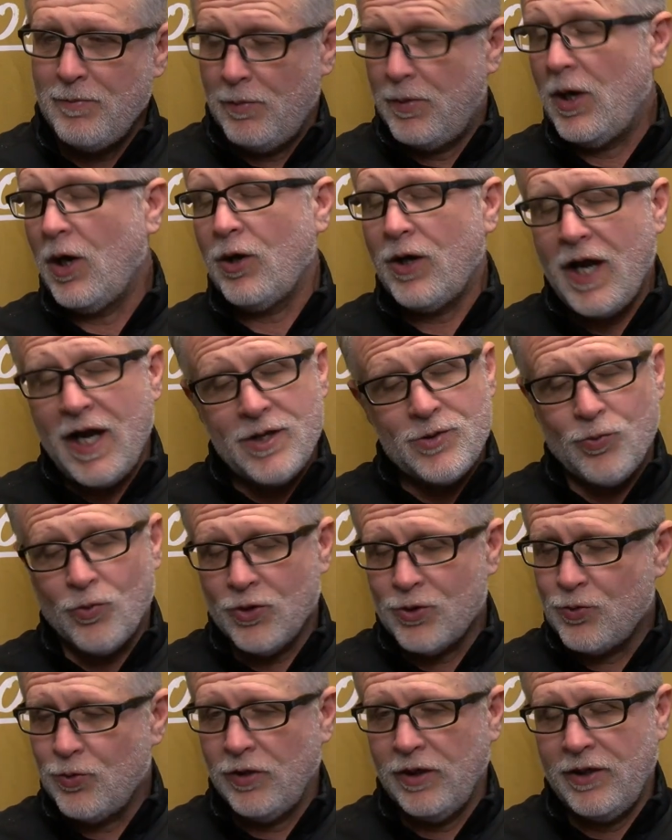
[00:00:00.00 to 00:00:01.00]
but our guys
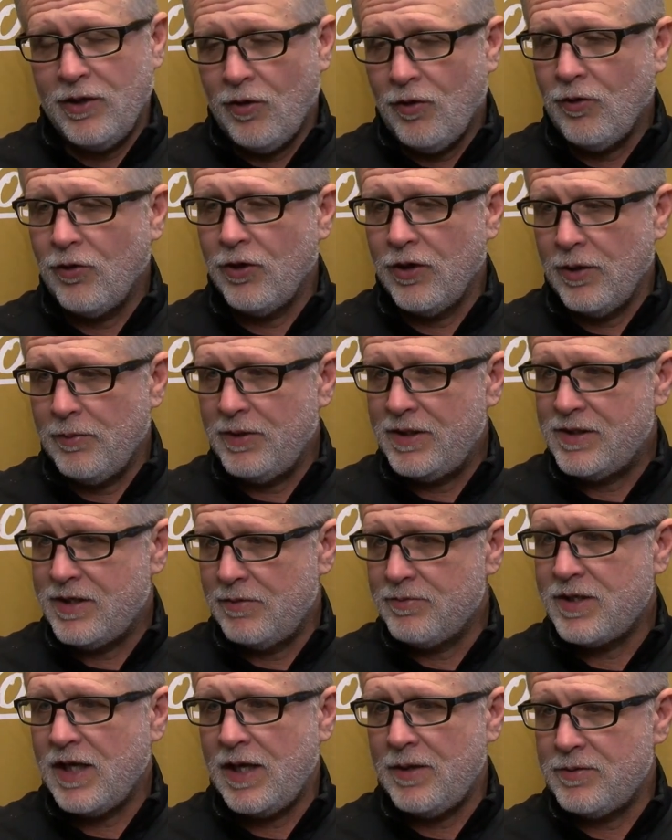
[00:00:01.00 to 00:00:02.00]
worked really hard. I mean,
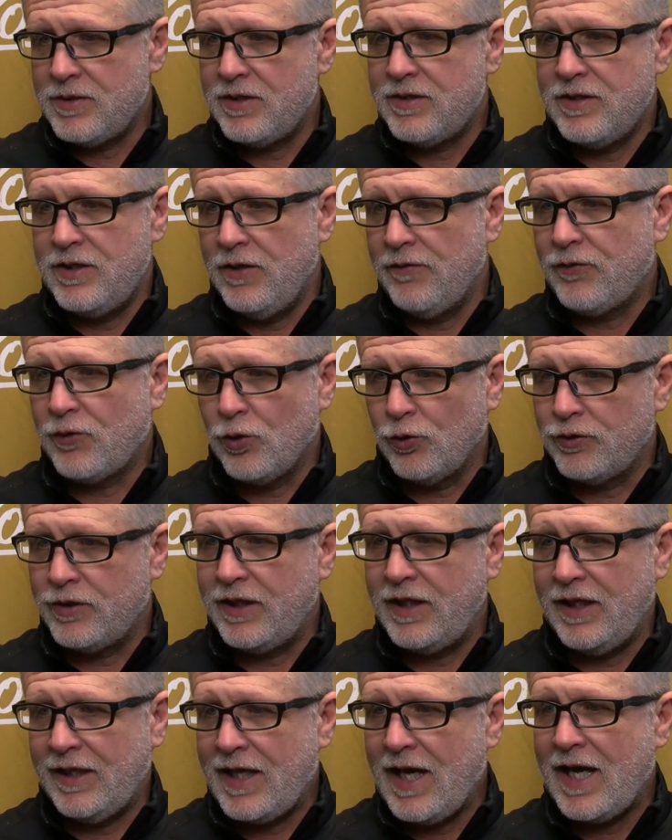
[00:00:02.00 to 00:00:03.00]
sometimes it's difficult to
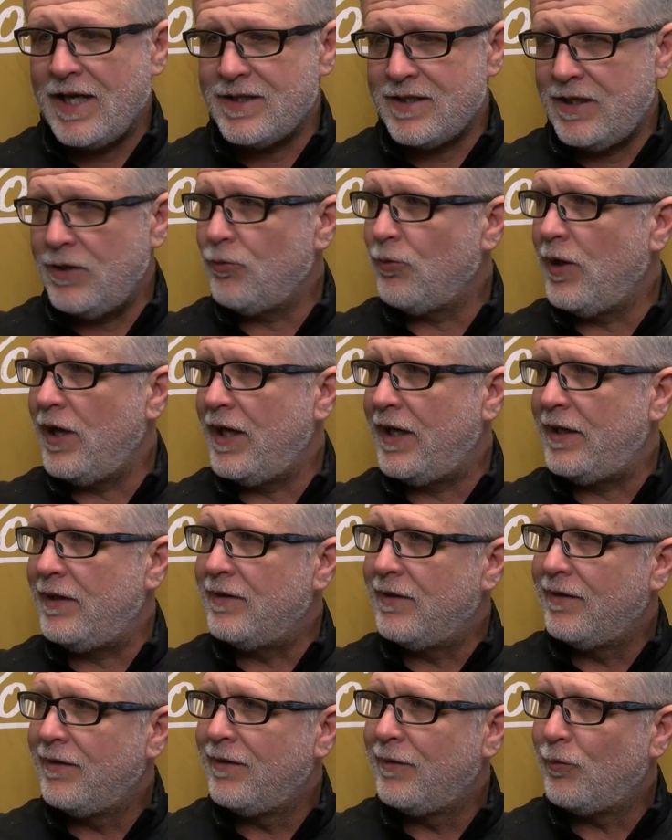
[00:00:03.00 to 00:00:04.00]
get guys to get
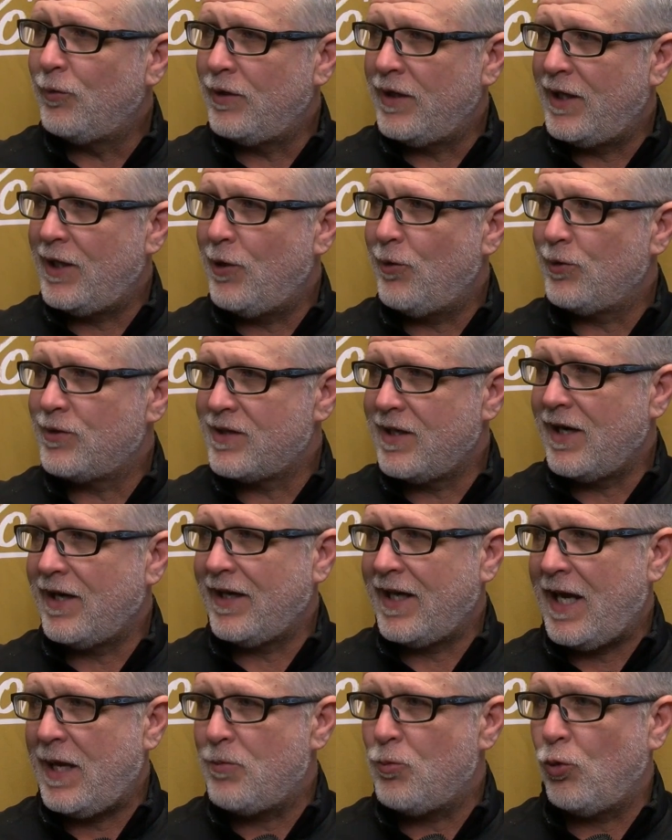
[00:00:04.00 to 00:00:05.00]
ready when they know it's
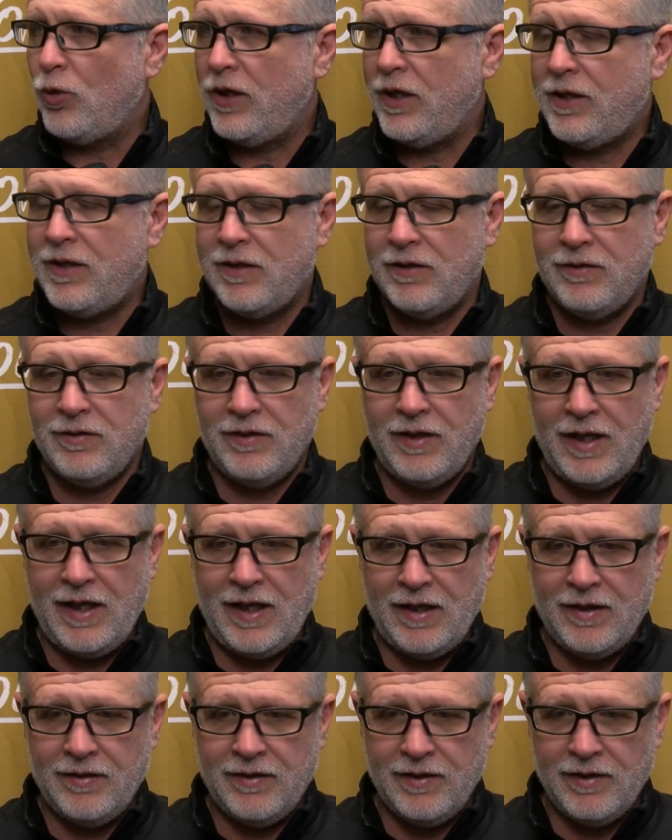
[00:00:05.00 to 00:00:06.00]
not game week.
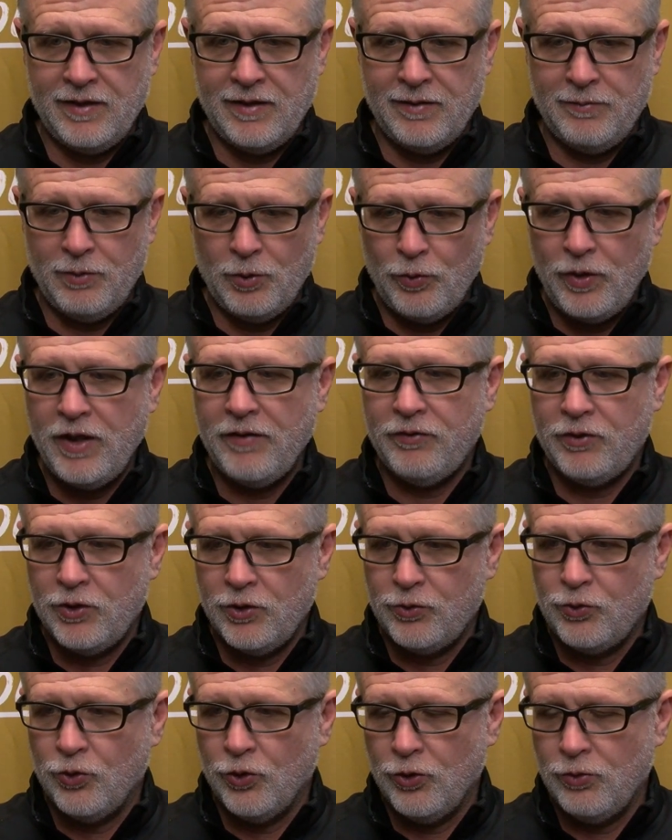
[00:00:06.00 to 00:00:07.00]
But we have a
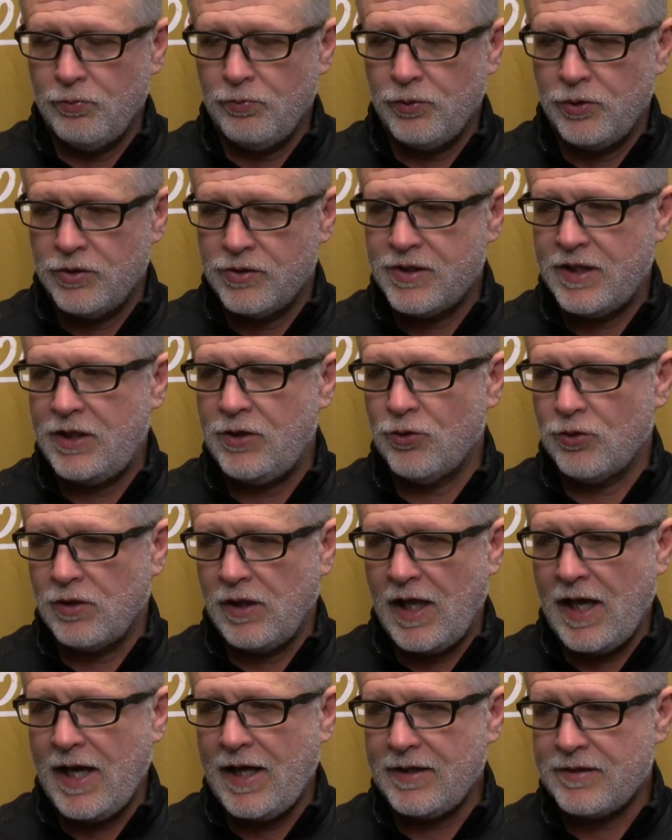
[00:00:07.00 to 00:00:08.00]
good group, good senior
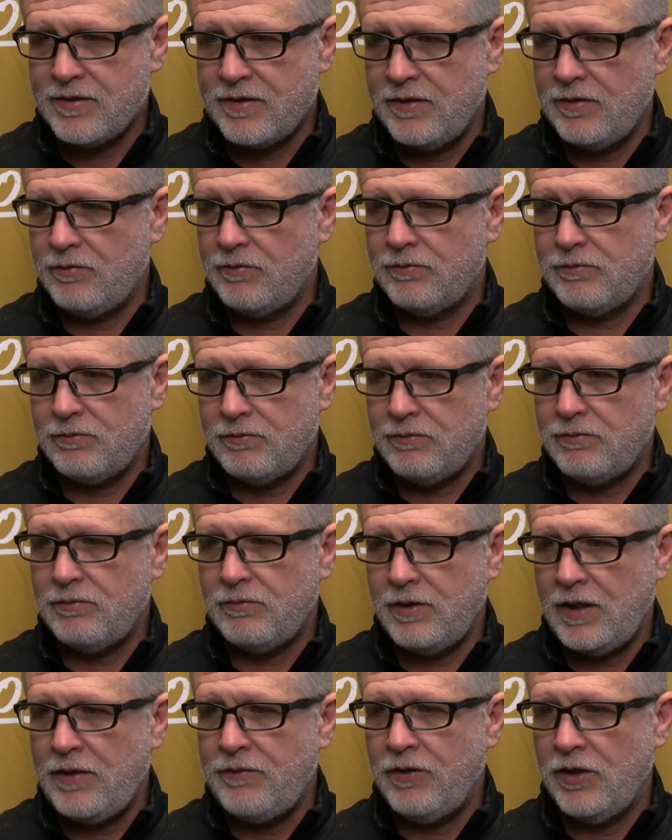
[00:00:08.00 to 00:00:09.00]
class that
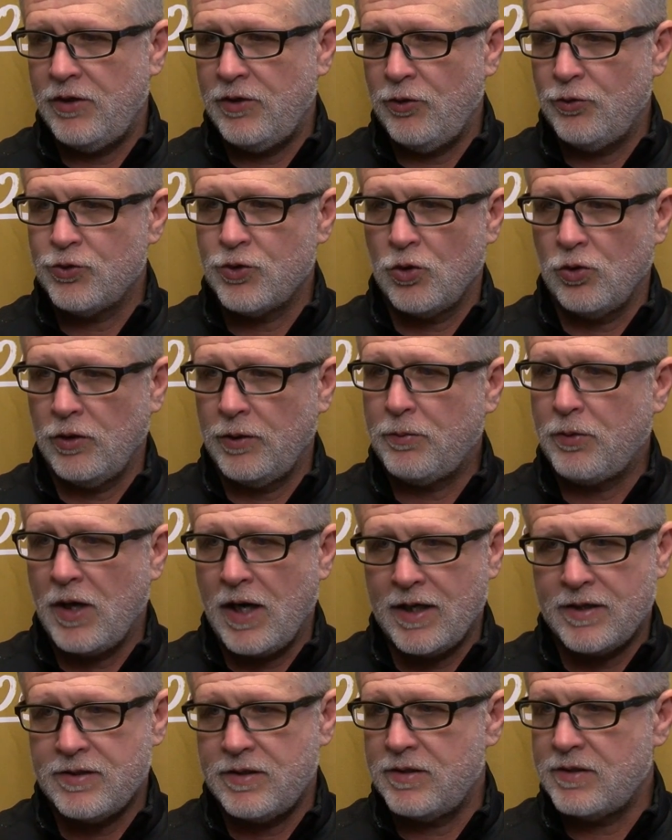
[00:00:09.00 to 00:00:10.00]
even in those early
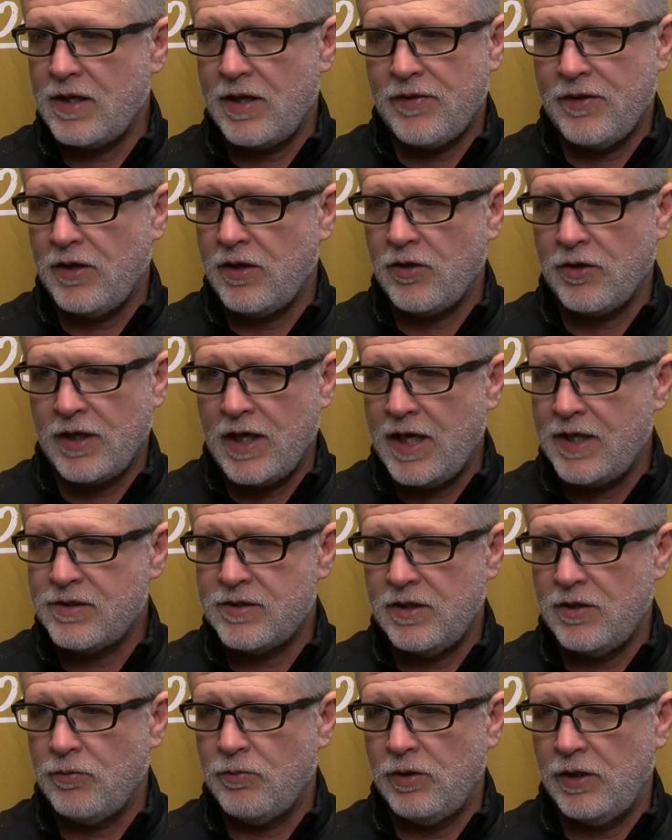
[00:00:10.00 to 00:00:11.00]
practices, I thought our guys
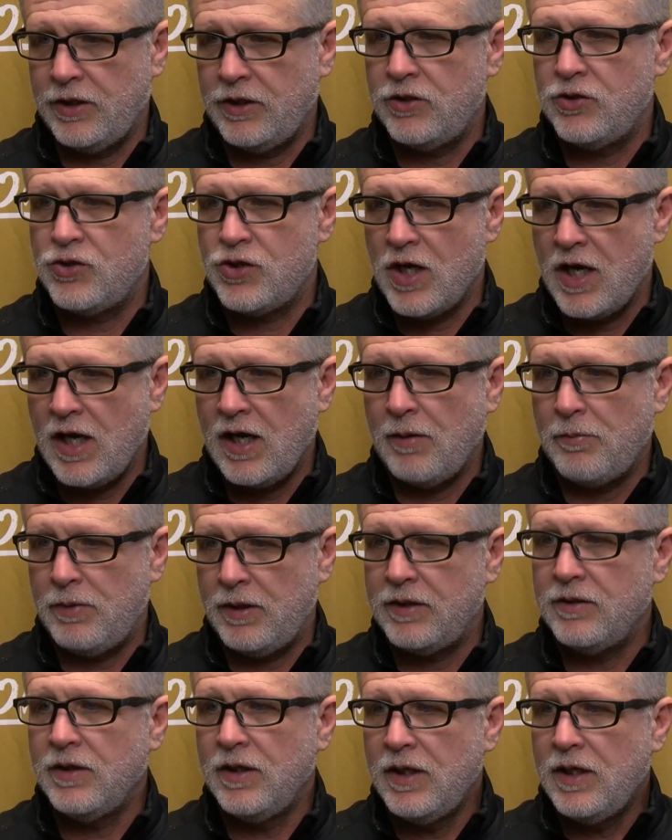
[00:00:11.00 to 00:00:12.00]
did a really good job.
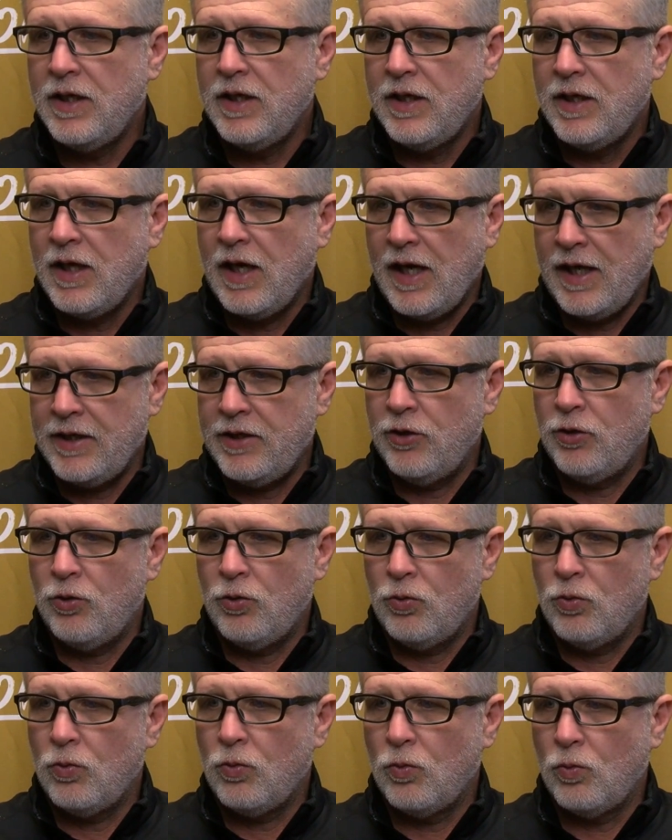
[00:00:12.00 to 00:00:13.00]
But I
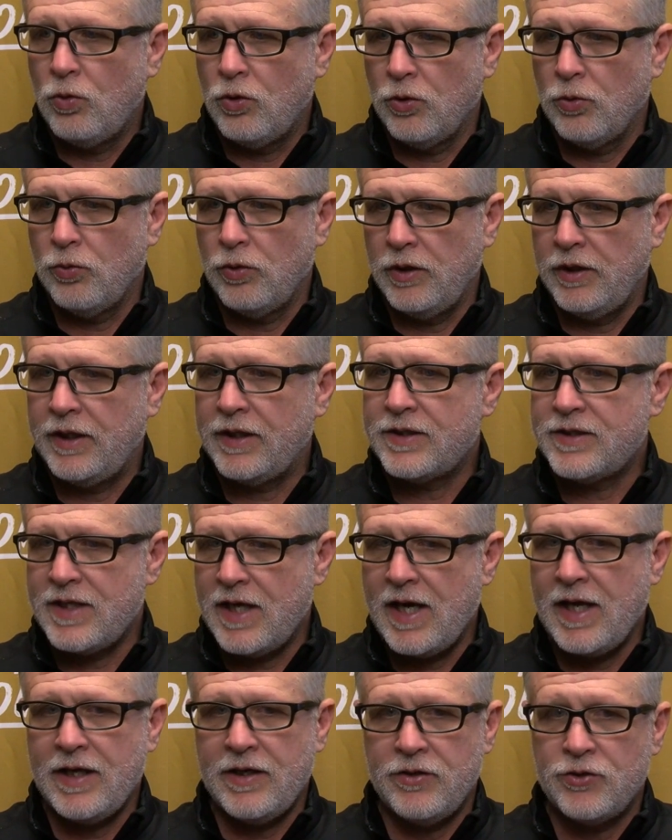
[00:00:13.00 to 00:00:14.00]
know we're really
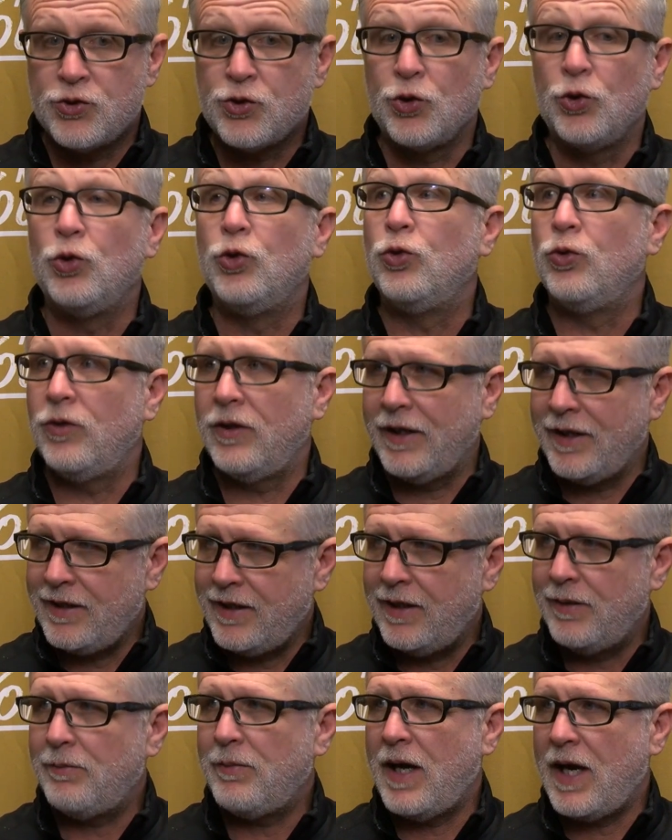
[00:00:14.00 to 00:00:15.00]
excited to truly
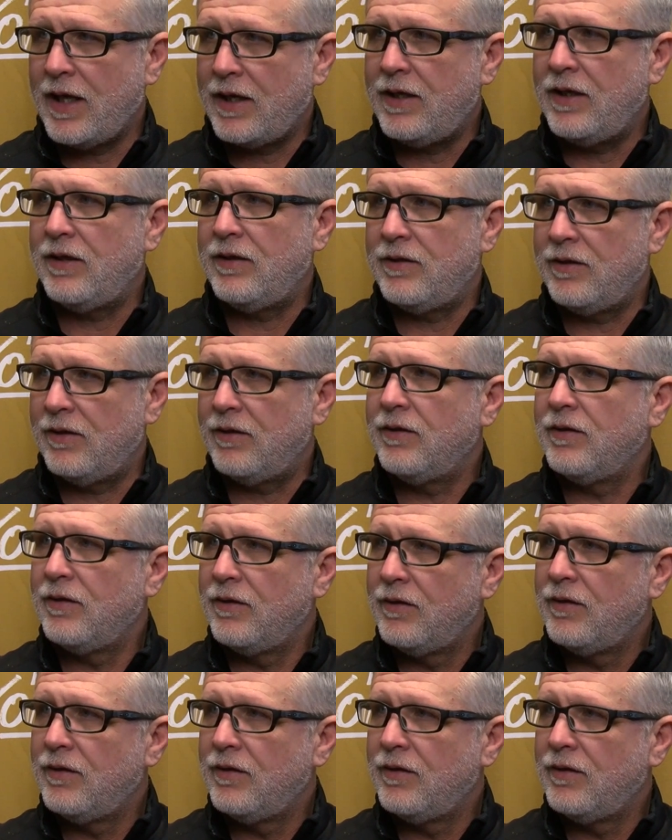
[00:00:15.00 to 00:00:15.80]
get back into